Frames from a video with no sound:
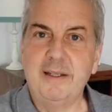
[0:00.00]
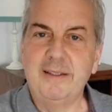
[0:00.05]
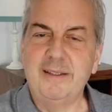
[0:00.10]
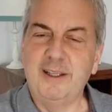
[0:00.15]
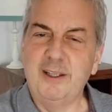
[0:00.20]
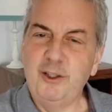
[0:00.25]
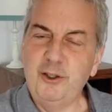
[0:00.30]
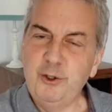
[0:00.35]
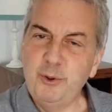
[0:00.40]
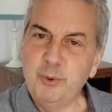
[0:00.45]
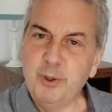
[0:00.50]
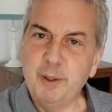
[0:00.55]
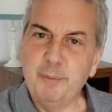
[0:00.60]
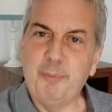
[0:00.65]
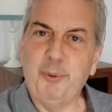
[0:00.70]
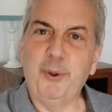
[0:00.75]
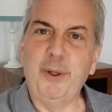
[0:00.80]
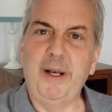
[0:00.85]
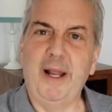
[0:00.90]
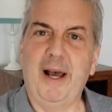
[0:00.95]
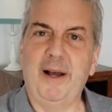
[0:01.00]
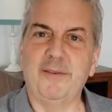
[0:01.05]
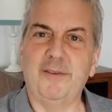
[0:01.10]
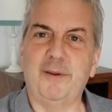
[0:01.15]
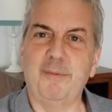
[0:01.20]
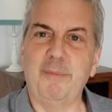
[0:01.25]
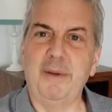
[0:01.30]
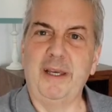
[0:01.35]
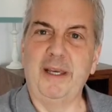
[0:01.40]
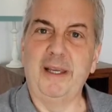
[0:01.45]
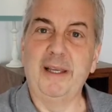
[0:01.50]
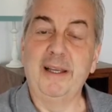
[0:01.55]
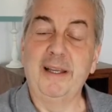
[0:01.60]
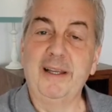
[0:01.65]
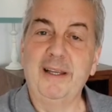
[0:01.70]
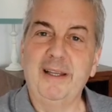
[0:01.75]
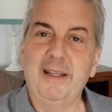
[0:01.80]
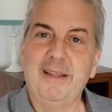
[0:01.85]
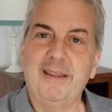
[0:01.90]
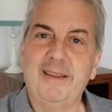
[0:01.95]
that you want to point out to me,
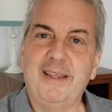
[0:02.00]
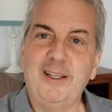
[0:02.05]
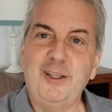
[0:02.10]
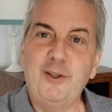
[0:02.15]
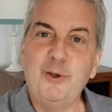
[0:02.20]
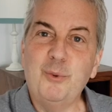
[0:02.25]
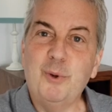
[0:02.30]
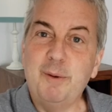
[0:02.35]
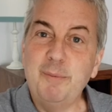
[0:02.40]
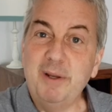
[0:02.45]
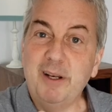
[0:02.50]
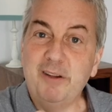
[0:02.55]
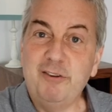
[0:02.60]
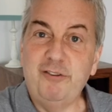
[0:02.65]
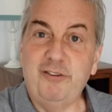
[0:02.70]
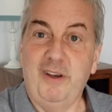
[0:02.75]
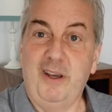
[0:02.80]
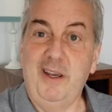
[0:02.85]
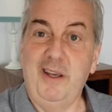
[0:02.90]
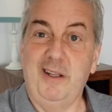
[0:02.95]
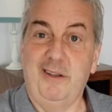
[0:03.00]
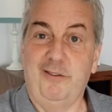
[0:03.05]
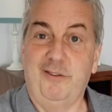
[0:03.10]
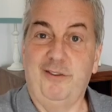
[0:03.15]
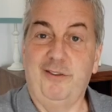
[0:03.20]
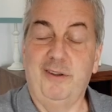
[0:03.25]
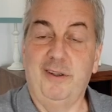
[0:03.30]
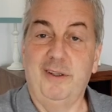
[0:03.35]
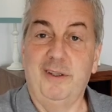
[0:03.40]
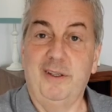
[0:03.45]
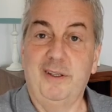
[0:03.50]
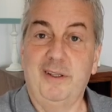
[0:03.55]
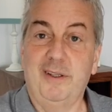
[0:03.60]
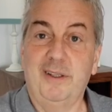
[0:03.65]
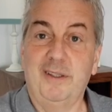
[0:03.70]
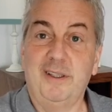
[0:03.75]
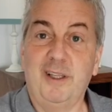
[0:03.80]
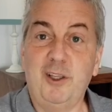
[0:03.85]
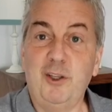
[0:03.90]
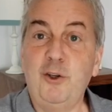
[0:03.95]
that you want me to change,
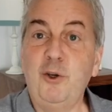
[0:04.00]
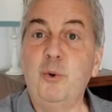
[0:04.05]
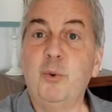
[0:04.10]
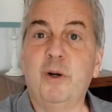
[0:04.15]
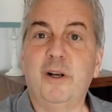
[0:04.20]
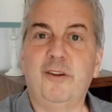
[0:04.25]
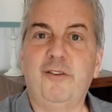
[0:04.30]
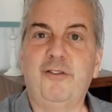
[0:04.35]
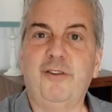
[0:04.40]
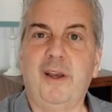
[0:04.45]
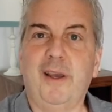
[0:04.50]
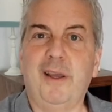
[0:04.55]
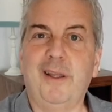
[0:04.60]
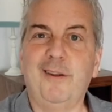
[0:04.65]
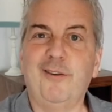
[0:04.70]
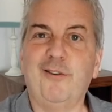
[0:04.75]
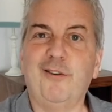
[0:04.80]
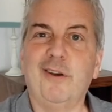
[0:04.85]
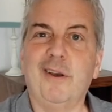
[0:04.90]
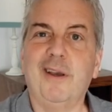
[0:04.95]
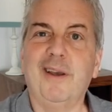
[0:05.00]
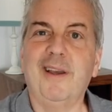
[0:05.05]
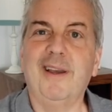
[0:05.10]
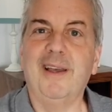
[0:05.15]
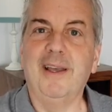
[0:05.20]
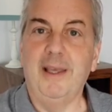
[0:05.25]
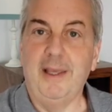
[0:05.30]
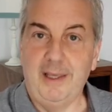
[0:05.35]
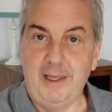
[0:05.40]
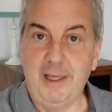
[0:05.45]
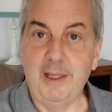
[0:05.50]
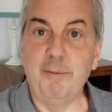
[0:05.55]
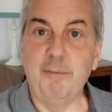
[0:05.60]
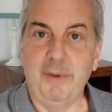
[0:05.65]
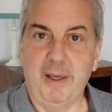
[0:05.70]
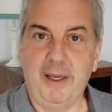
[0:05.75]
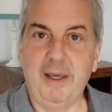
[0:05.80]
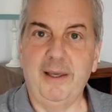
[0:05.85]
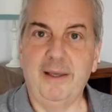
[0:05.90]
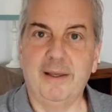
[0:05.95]
that you want to change in
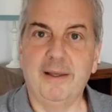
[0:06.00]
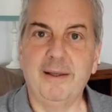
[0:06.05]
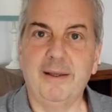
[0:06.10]
me?